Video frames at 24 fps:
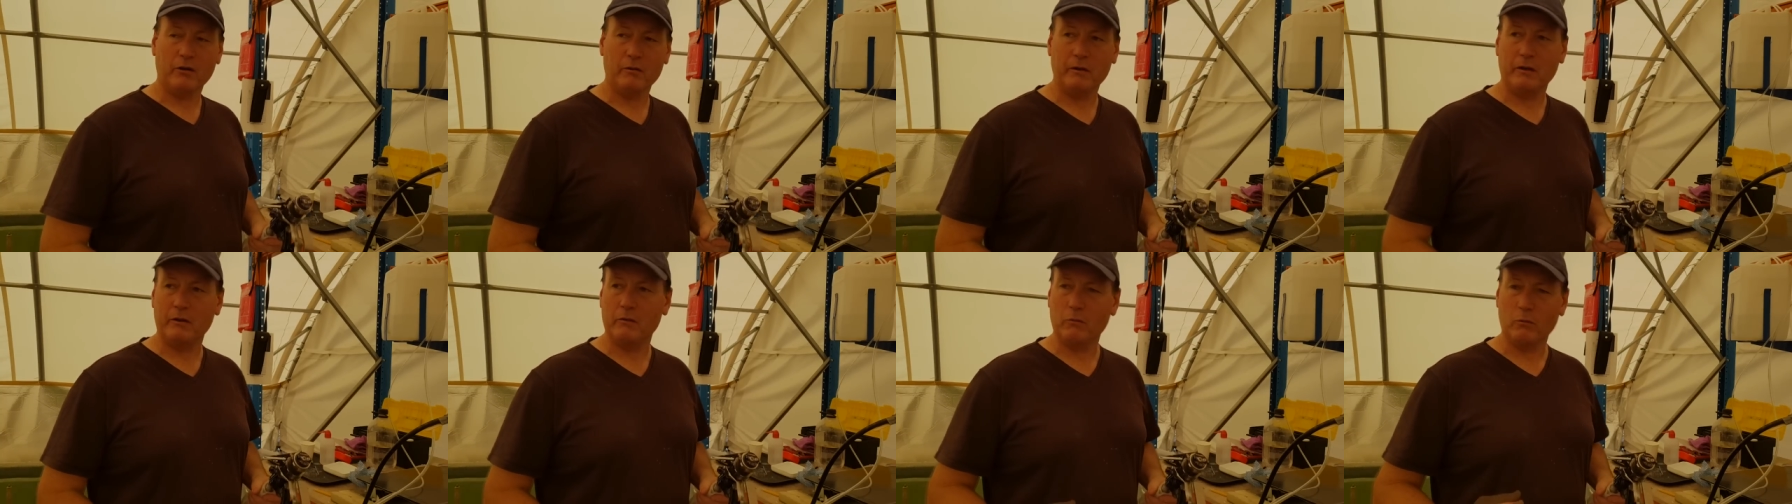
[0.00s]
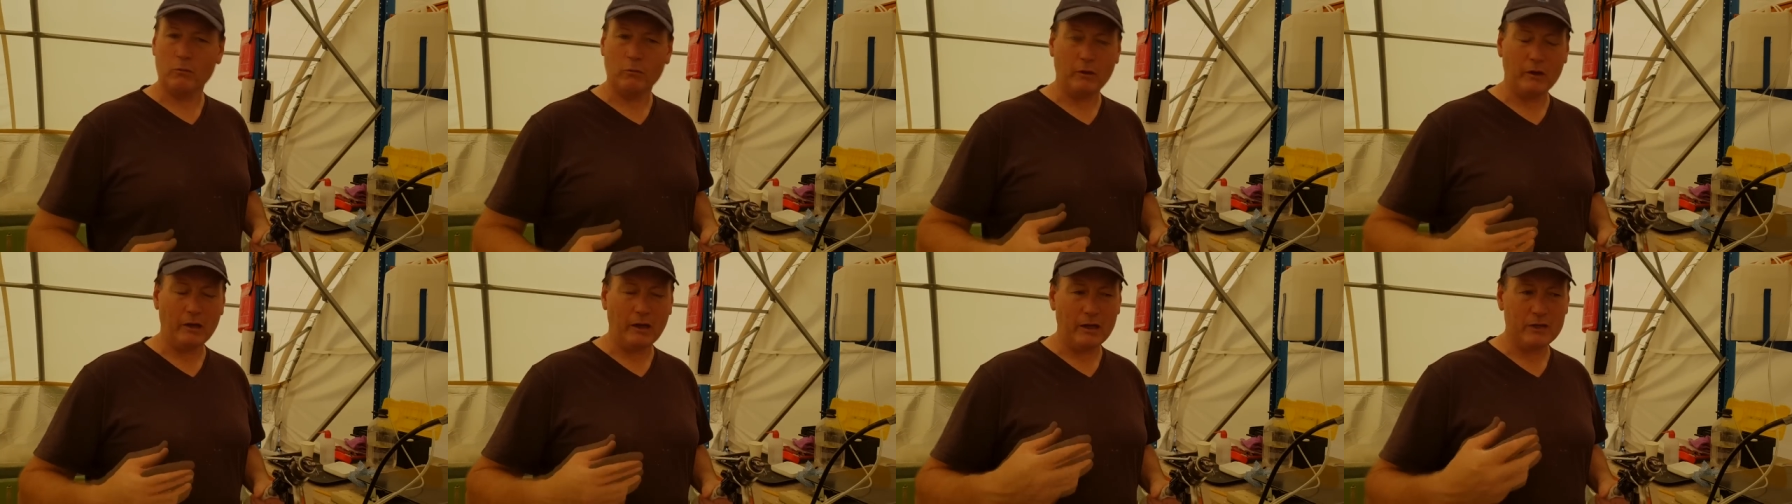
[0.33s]
I
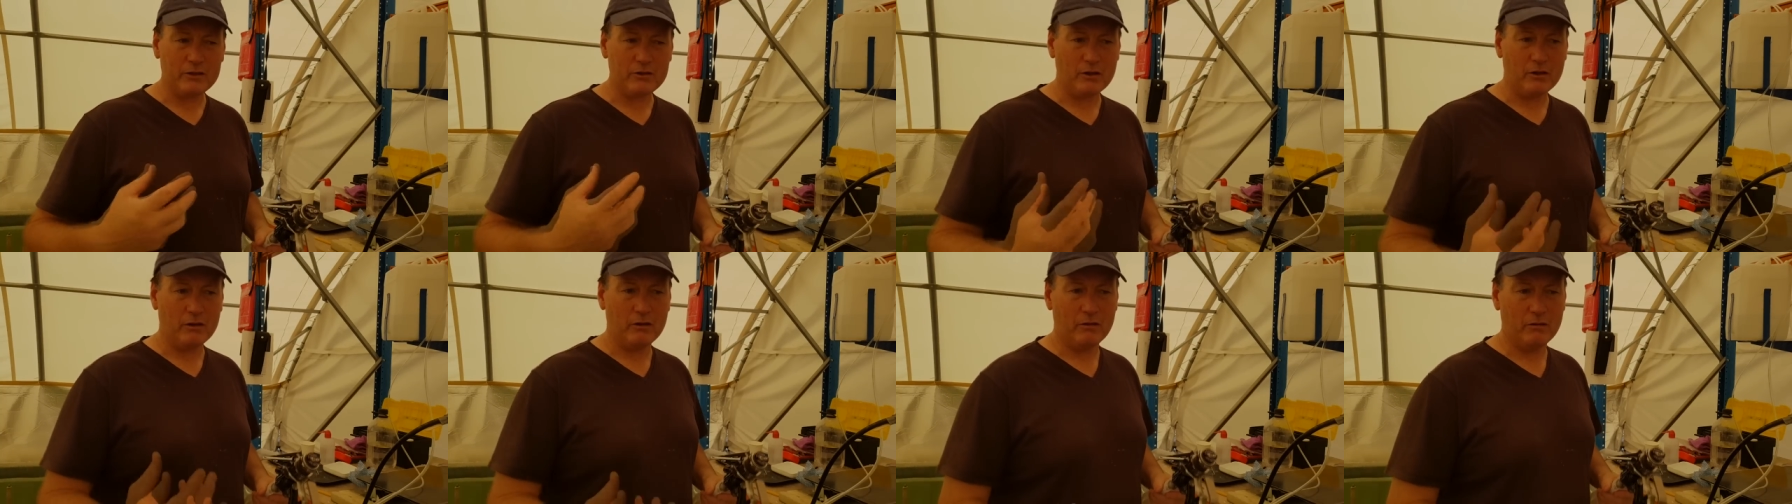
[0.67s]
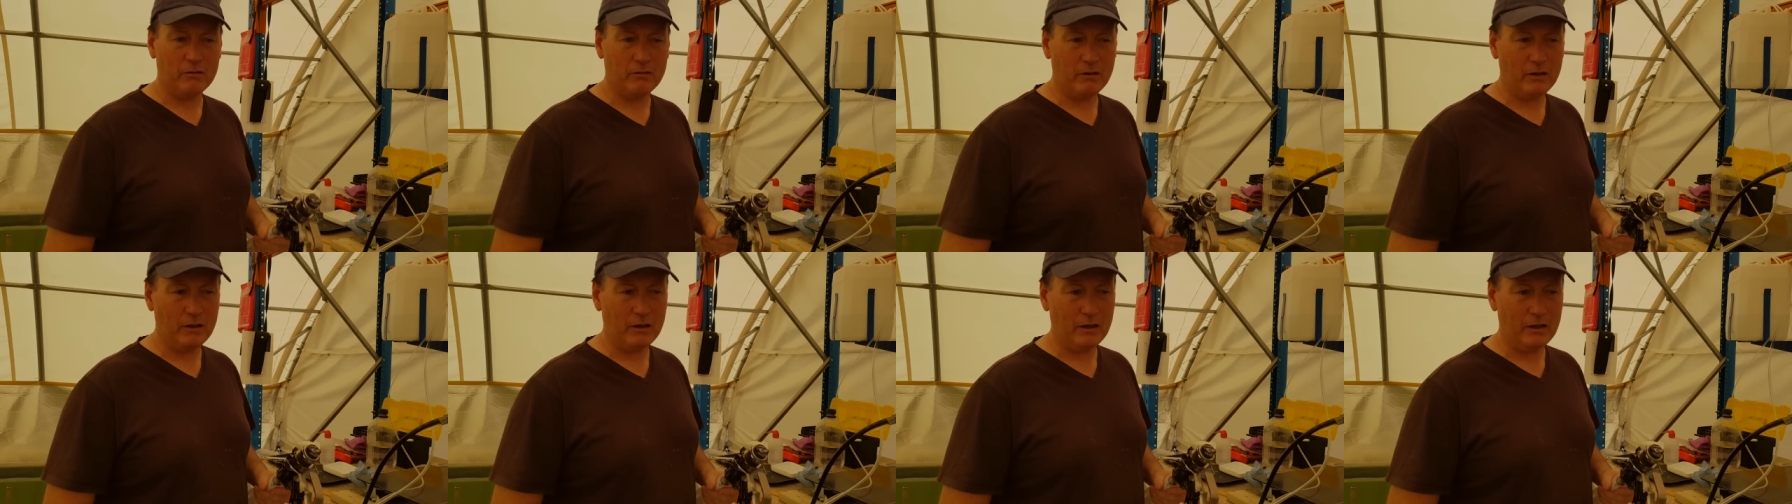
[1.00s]
mean, as
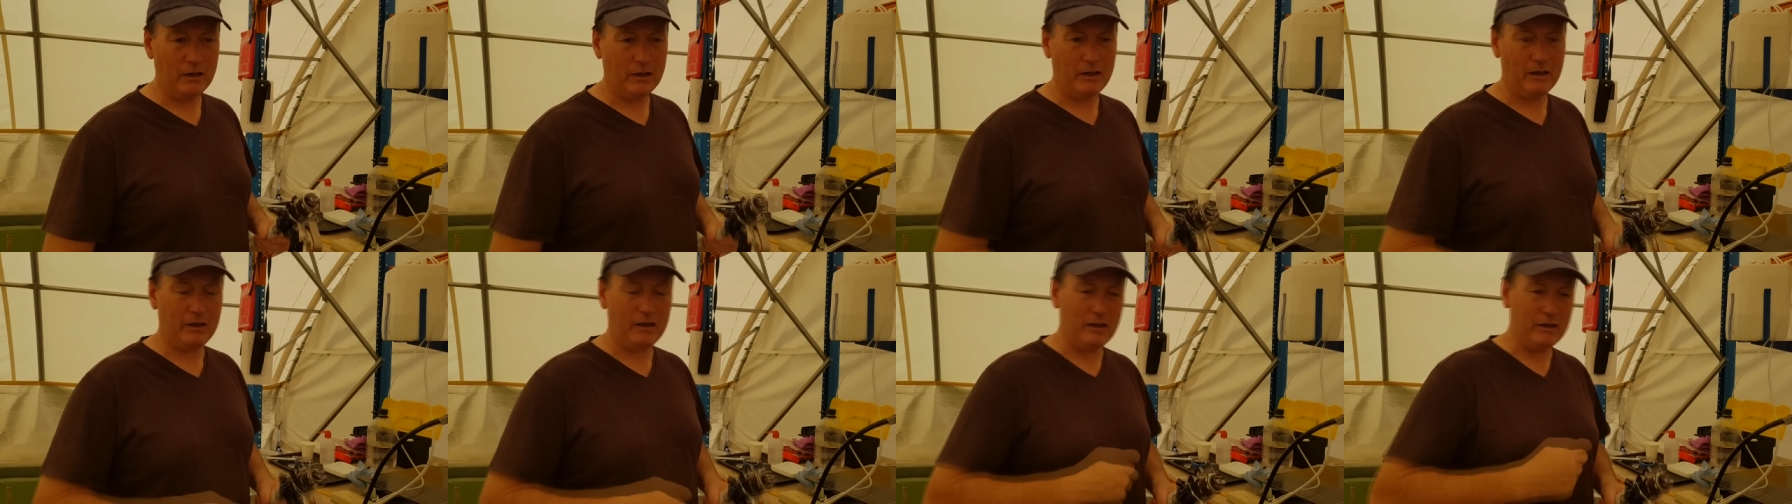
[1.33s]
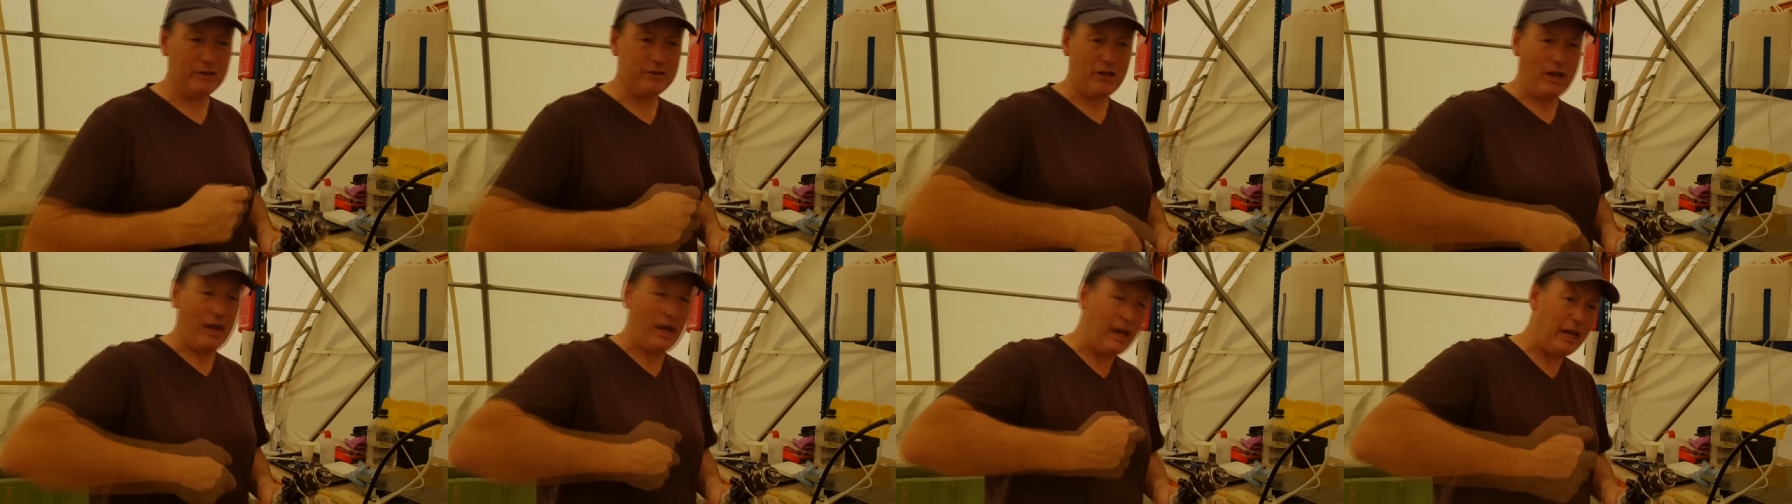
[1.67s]

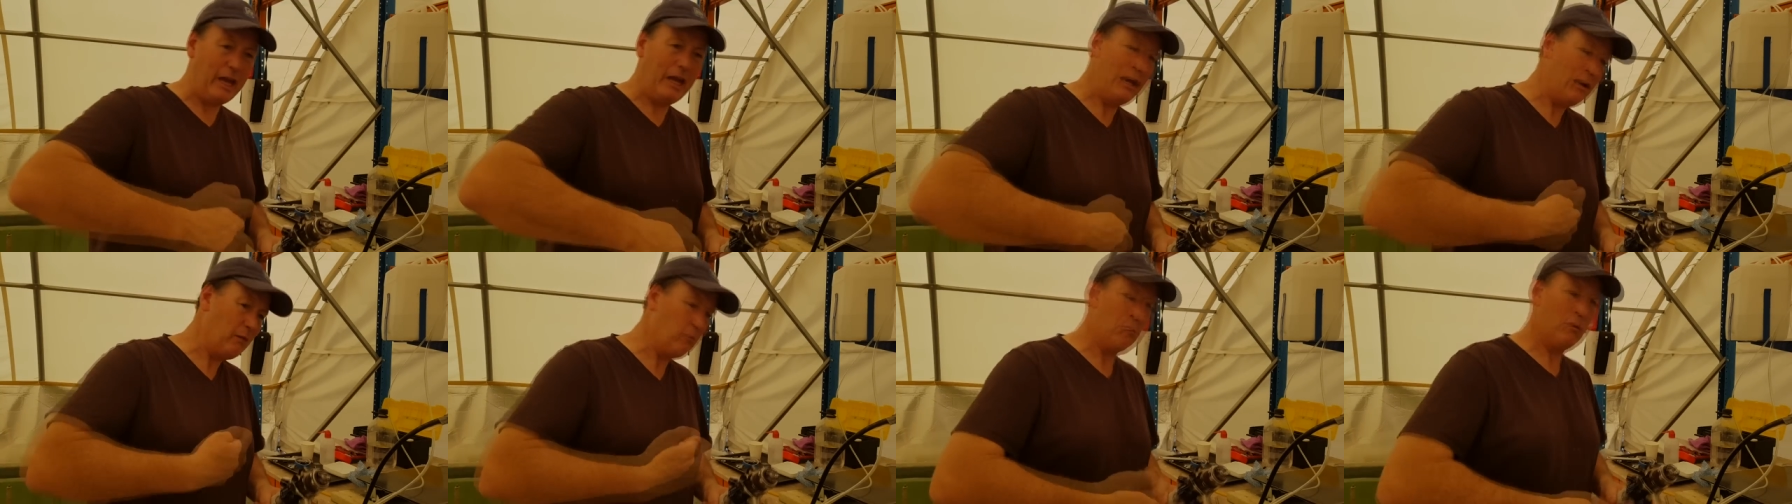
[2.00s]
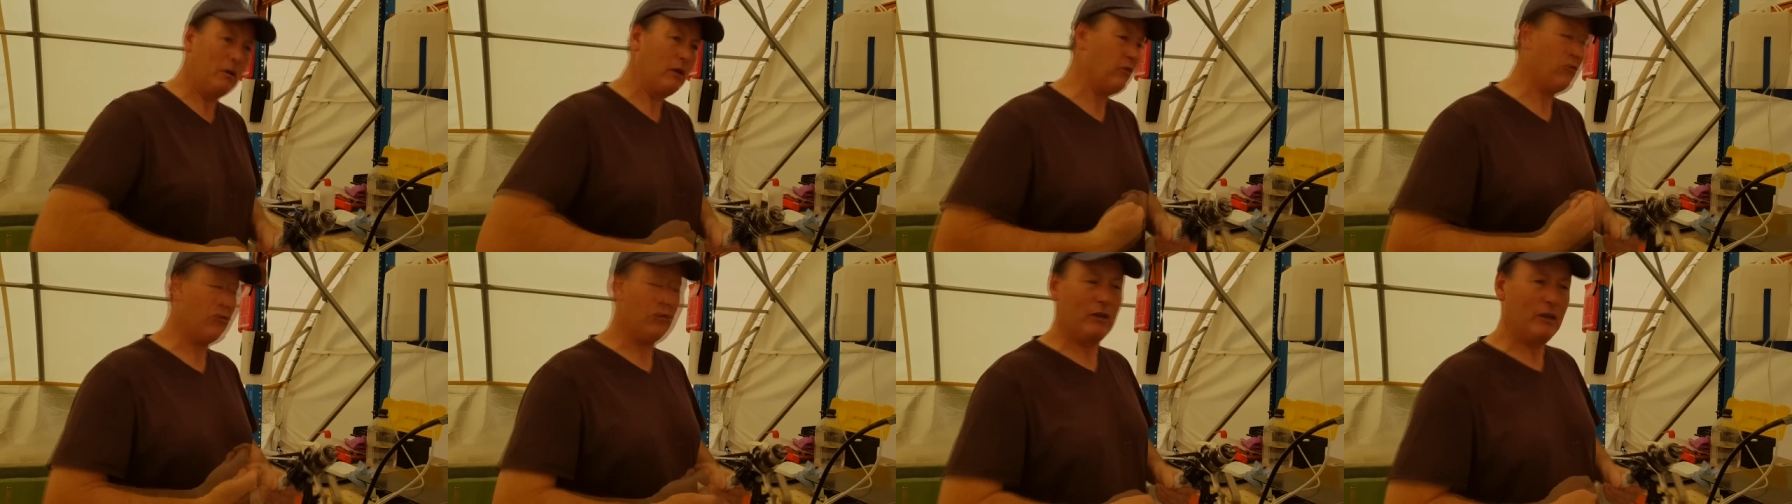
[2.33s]
a hand
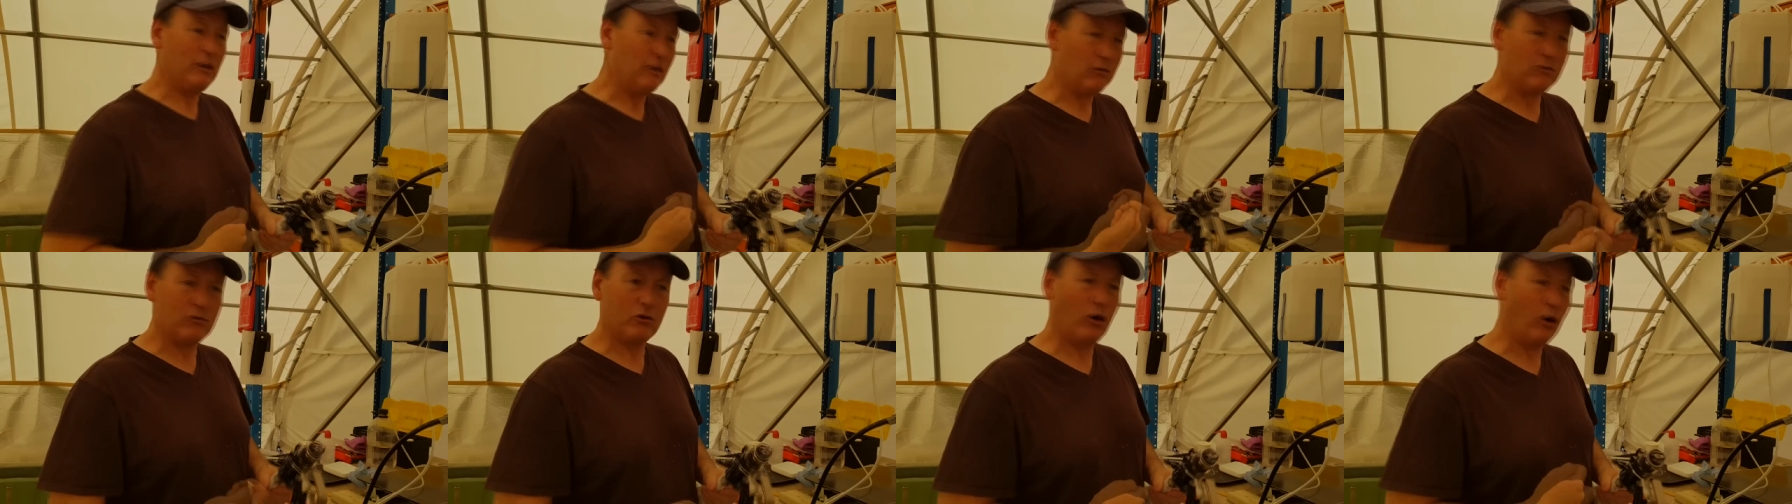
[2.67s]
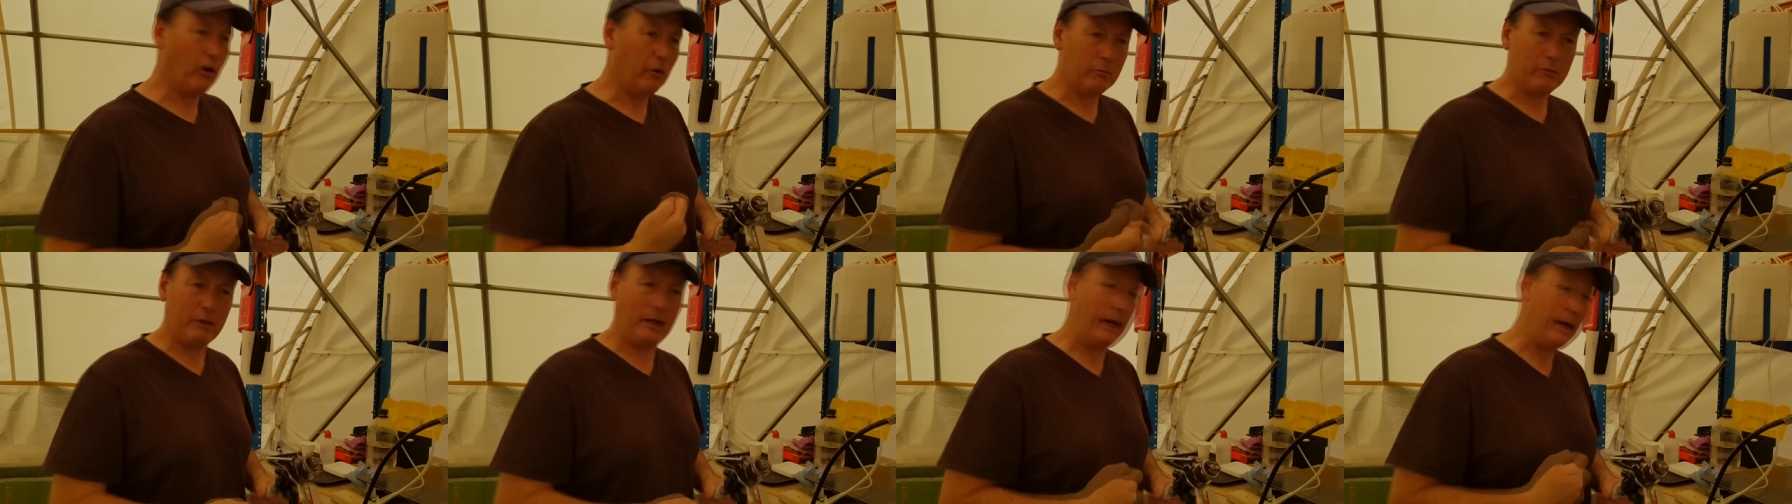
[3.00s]
mixing type,